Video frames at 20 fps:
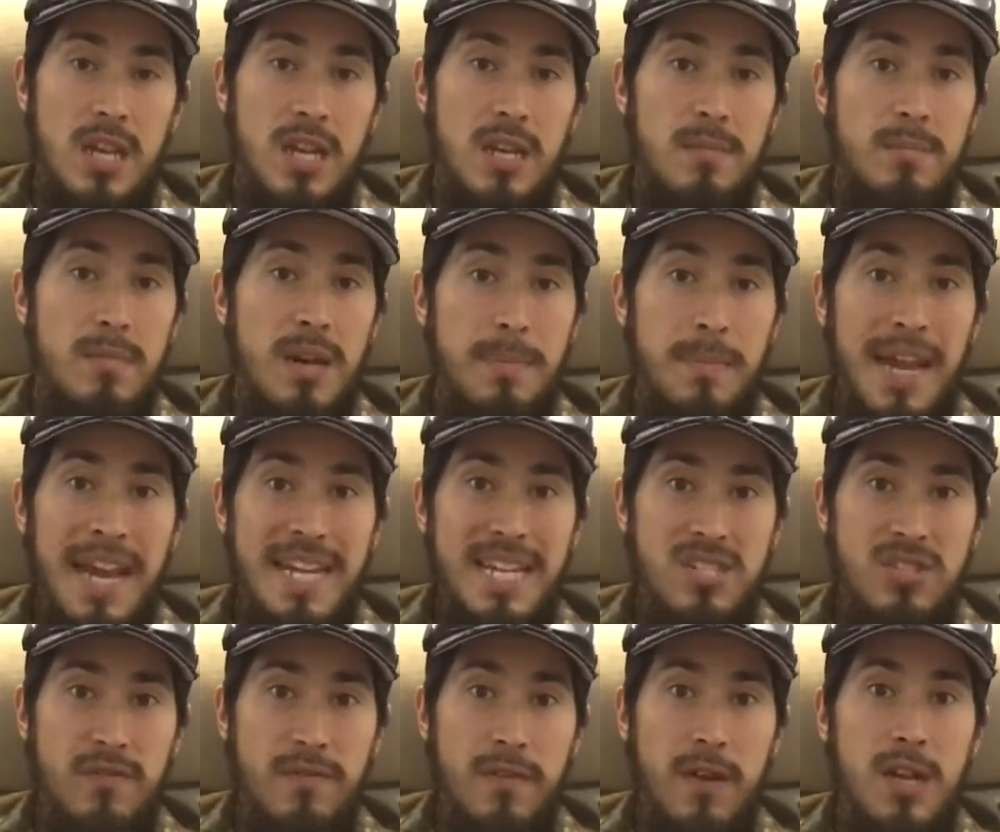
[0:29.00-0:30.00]
my
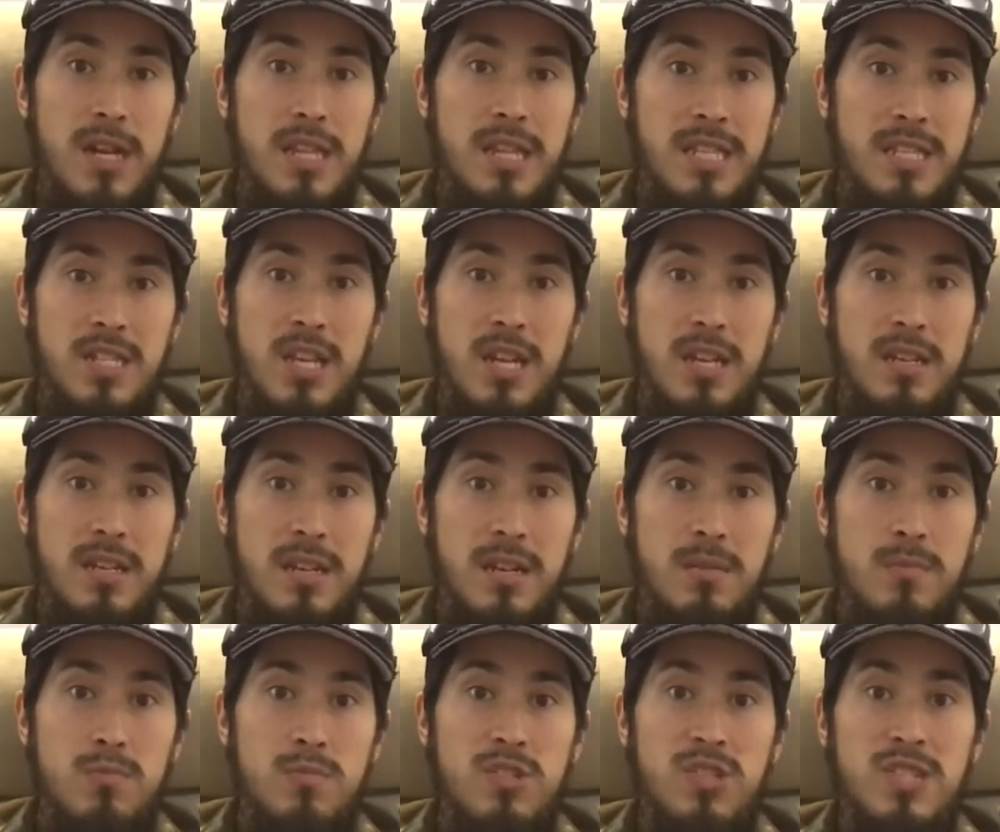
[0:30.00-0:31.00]
package finally turned
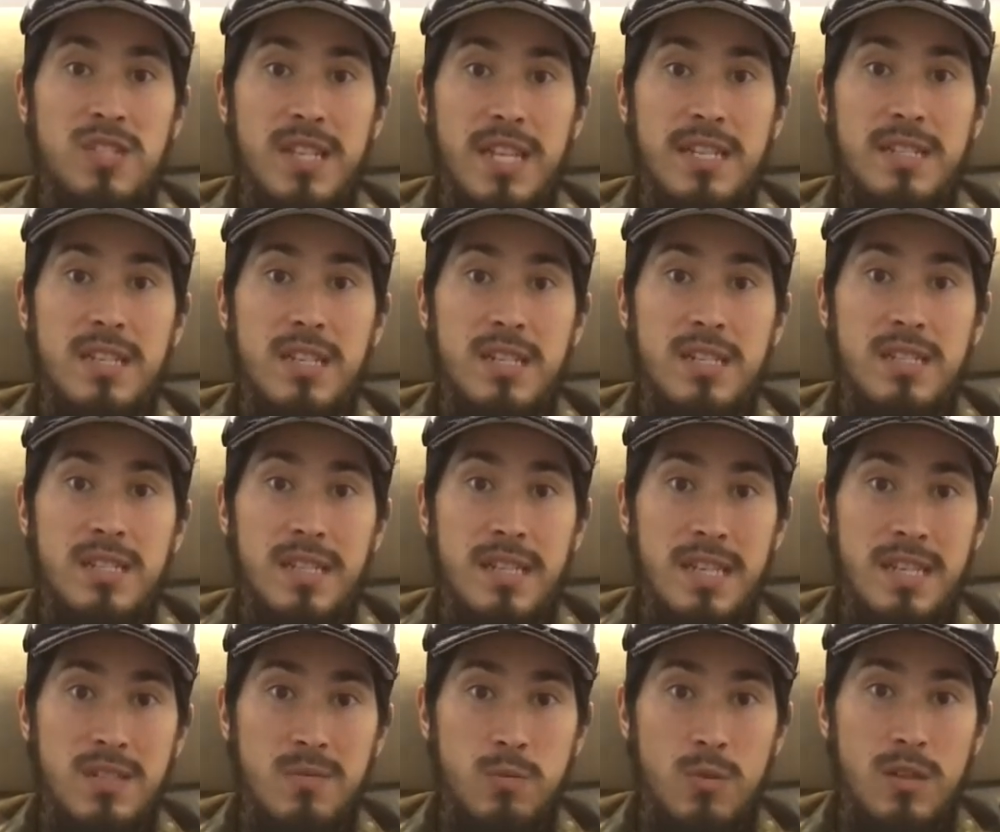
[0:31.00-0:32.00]
up, which has led to
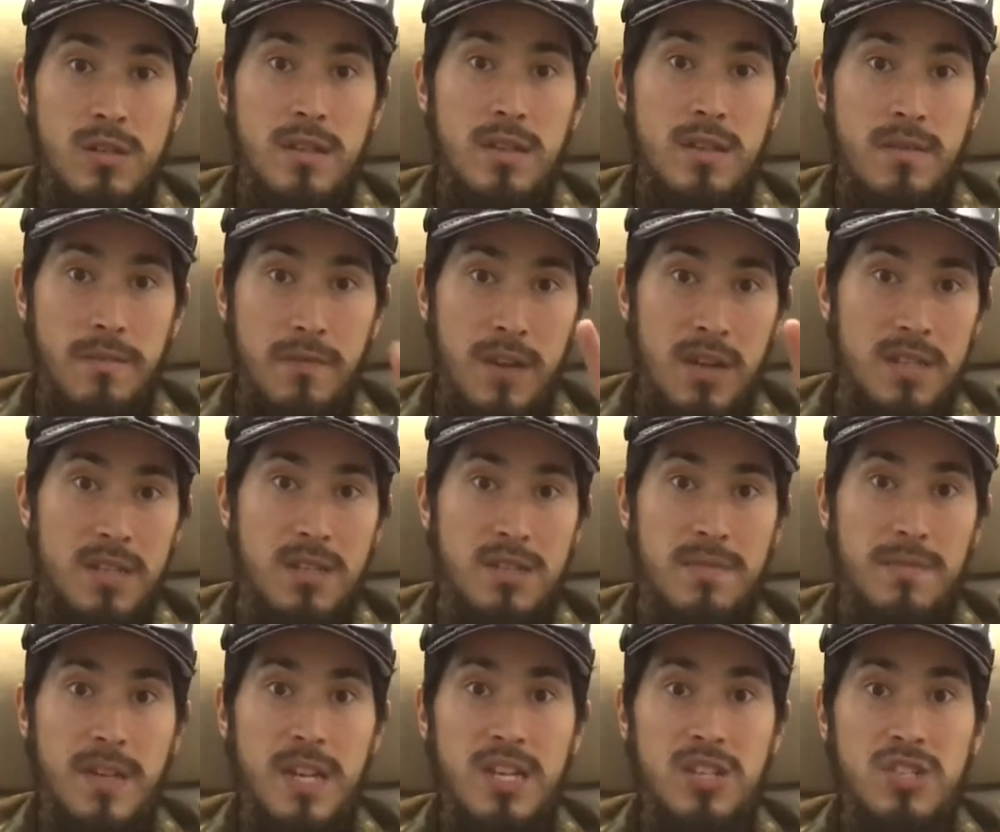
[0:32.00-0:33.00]
this one, the third
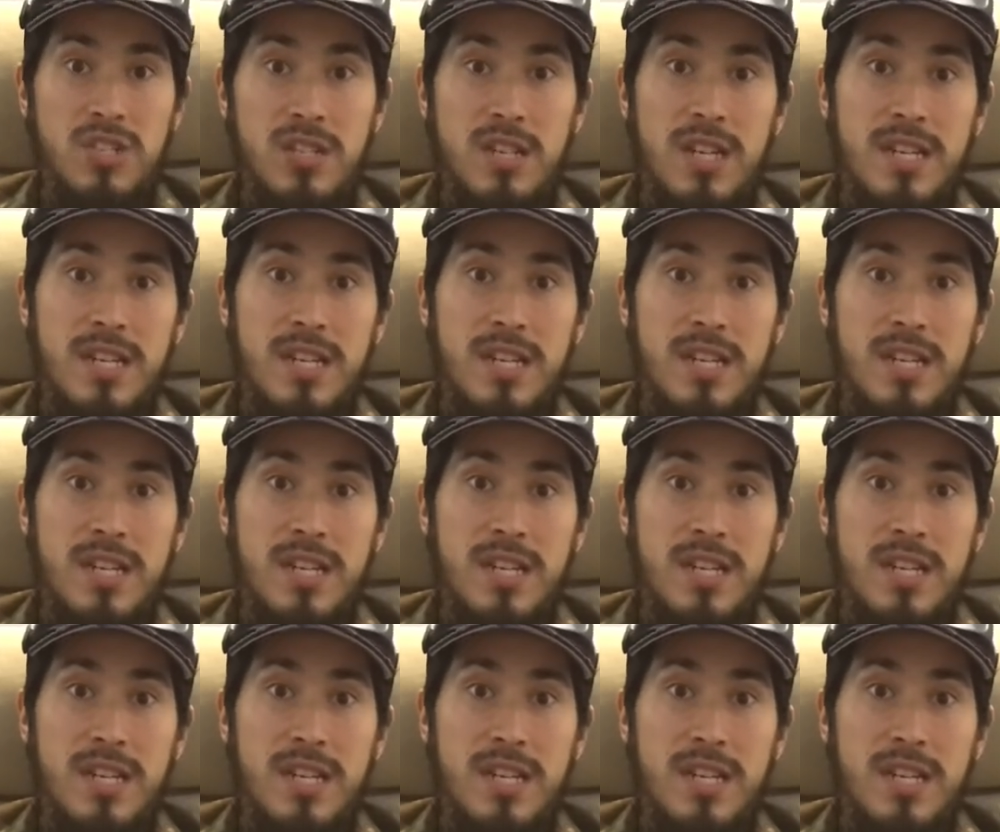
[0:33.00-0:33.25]
notification.